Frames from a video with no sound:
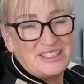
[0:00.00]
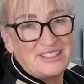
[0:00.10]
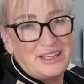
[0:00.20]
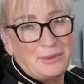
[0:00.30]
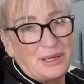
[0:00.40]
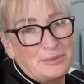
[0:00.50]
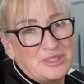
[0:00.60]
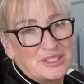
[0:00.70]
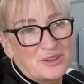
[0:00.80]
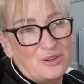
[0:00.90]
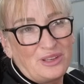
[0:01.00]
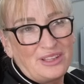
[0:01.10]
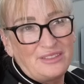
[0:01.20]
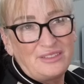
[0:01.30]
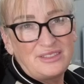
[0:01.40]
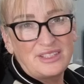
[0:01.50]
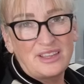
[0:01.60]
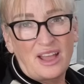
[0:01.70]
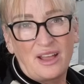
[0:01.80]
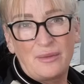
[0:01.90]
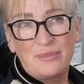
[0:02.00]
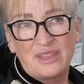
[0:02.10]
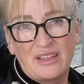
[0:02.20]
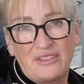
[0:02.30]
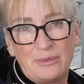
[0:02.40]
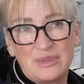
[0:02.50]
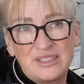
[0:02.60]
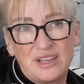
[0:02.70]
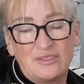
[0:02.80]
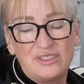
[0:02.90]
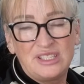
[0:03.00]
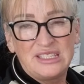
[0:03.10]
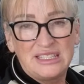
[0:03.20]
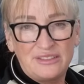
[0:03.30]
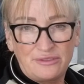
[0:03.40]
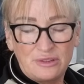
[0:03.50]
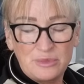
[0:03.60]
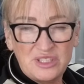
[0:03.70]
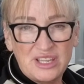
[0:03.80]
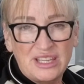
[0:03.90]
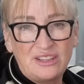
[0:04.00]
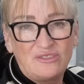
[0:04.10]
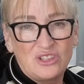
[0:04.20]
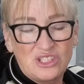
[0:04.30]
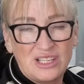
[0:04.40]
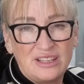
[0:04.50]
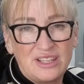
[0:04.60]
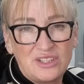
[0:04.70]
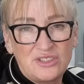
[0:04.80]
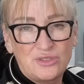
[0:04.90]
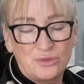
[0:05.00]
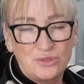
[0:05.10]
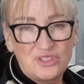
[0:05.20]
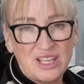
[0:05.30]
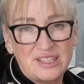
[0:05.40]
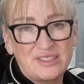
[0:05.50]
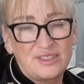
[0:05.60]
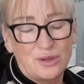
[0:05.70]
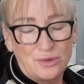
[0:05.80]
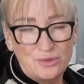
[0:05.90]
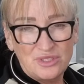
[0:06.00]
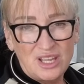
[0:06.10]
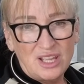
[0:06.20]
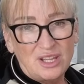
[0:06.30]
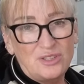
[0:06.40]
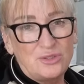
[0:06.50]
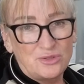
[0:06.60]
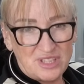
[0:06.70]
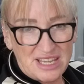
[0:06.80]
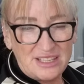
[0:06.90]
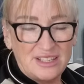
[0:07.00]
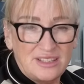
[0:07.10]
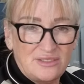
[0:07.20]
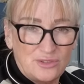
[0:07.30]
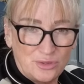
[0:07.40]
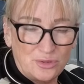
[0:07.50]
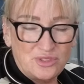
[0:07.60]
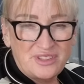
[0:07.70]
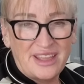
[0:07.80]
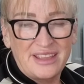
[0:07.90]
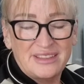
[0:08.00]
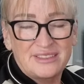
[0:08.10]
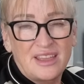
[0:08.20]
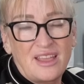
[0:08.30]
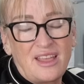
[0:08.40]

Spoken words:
recently went up to Scotland, Gavin and myself, to deliver a machine originally that George had sold, George that is,